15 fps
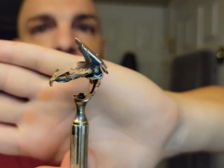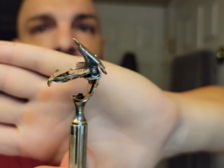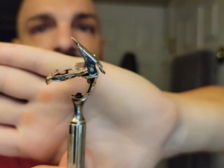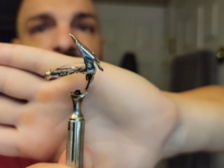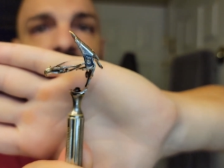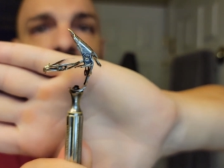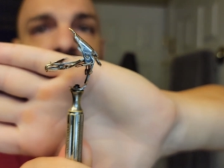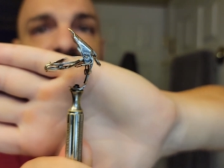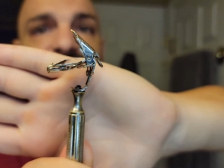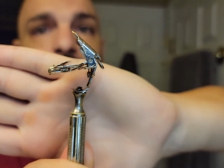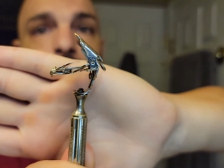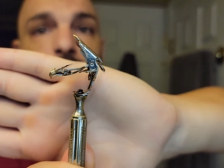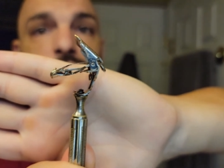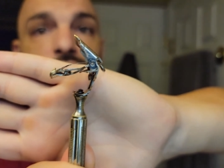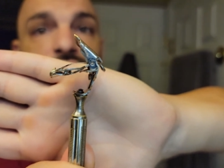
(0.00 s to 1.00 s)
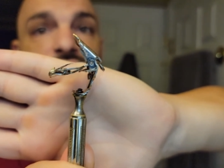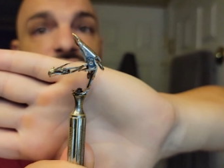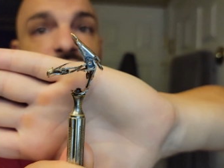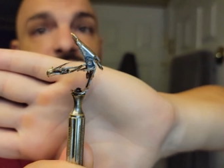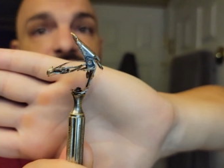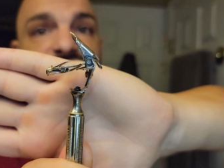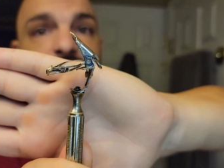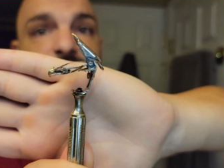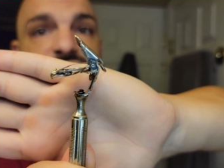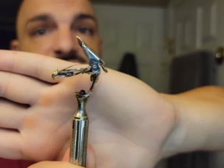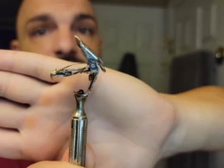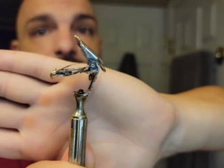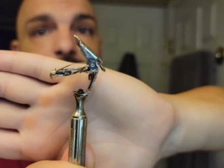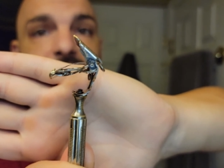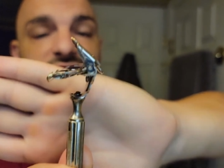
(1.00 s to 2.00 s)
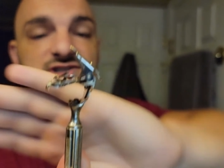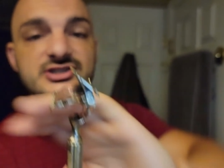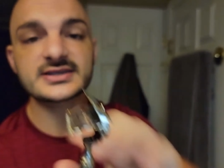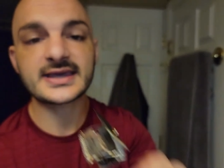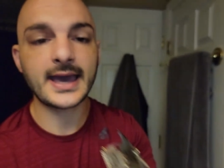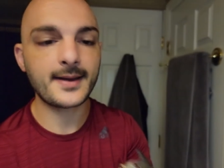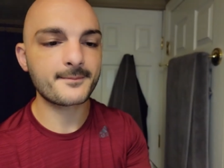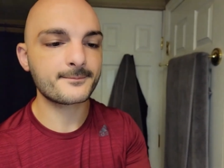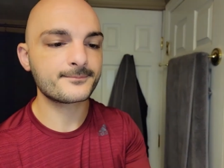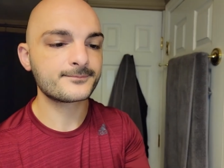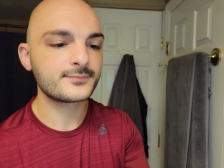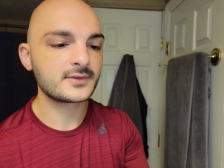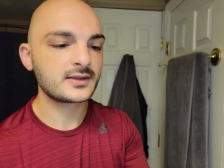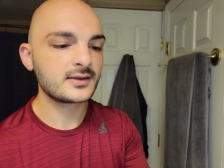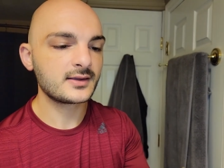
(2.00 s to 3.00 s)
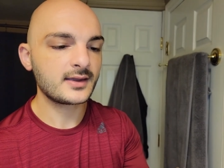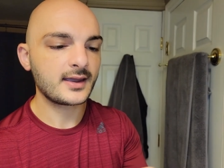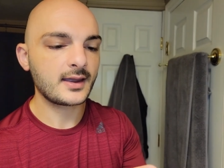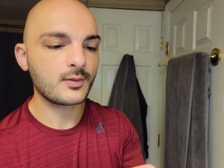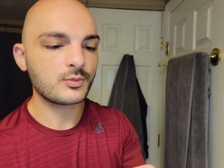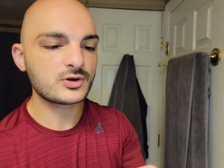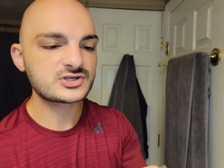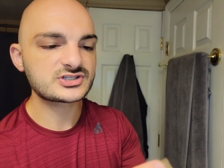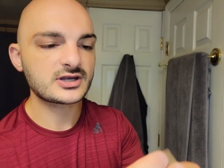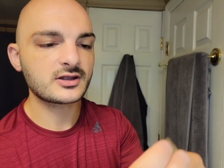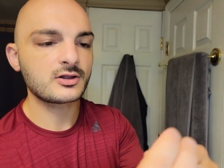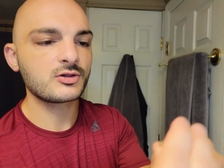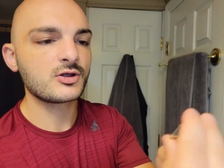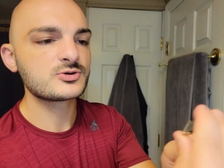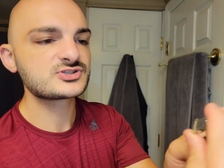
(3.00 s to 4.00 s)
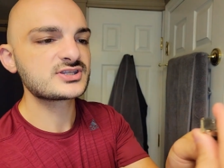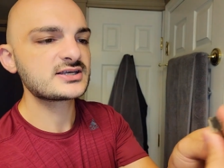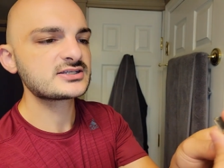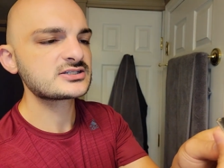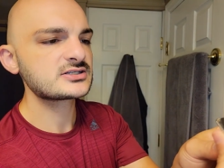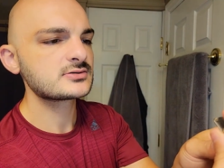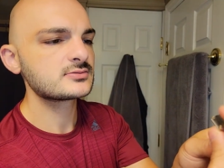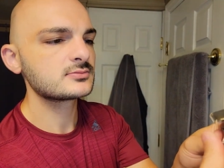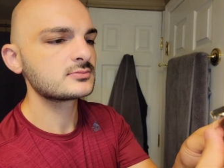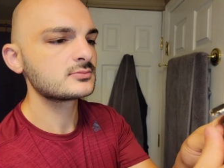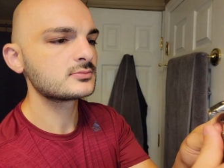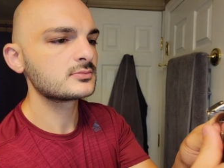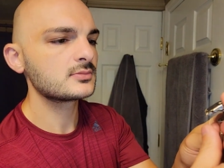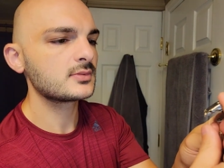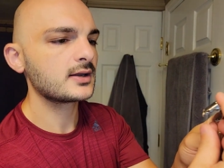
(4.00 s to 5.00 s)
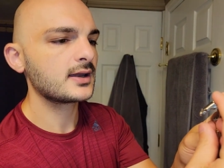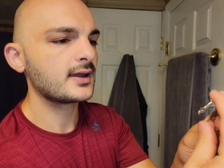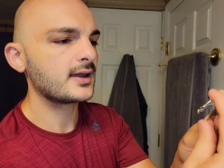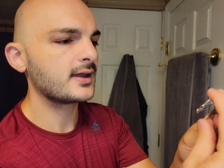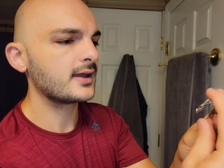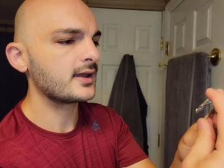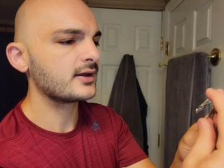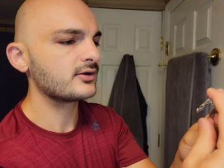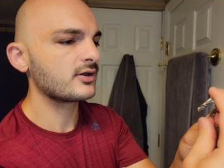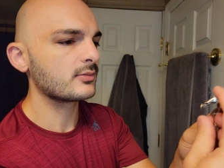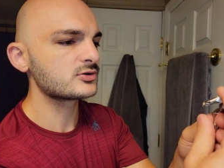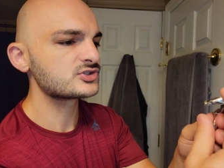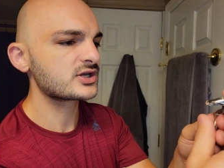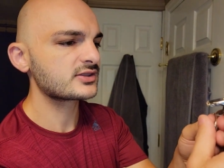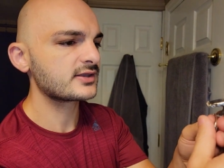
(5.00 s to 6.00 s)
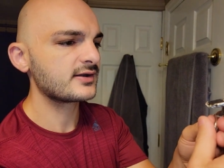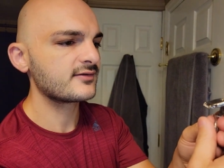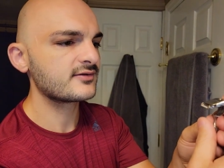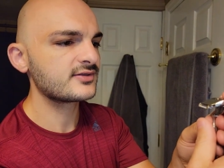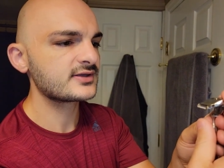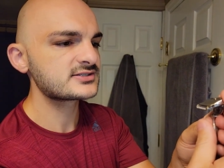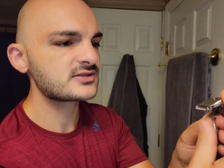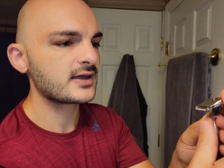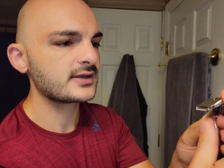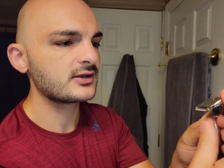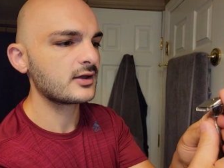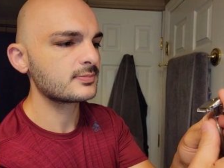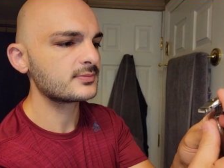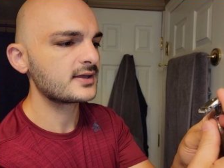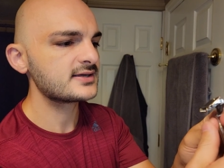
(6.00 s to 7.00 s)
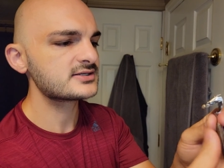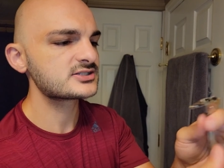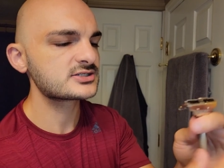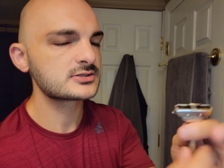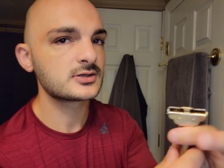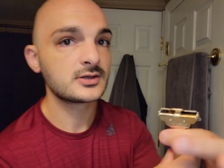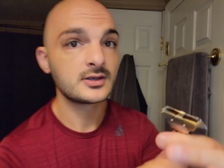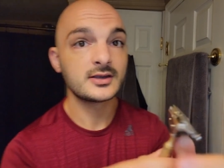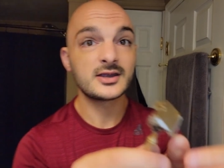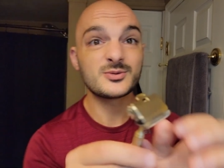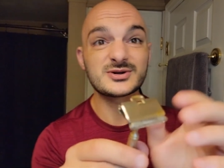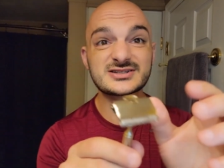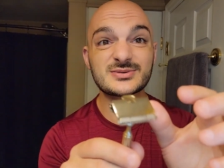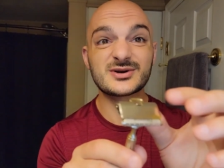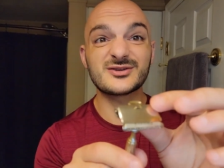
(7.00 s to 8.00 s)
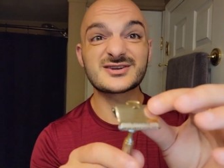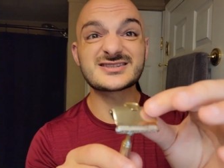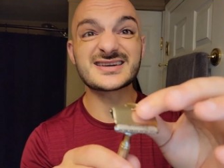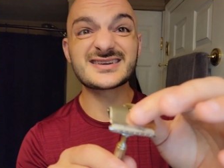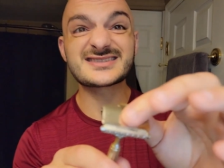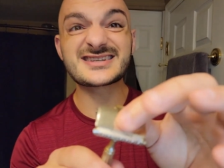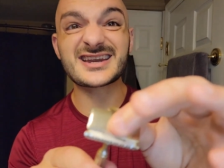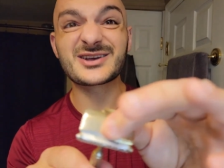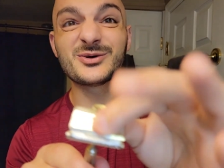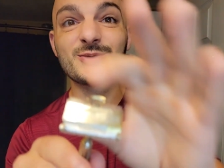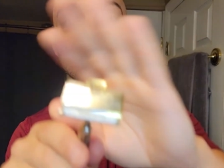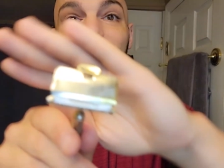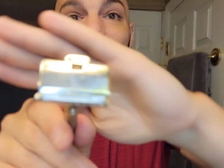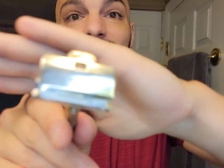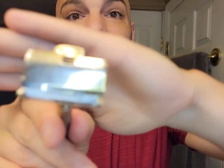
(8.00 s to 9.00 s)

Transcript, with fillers: Very simple. Very simple. You see how it matches the cap? And we're just going to close this and double check that everything's lined up nice. You want to see what it looks like? It's kind of cool.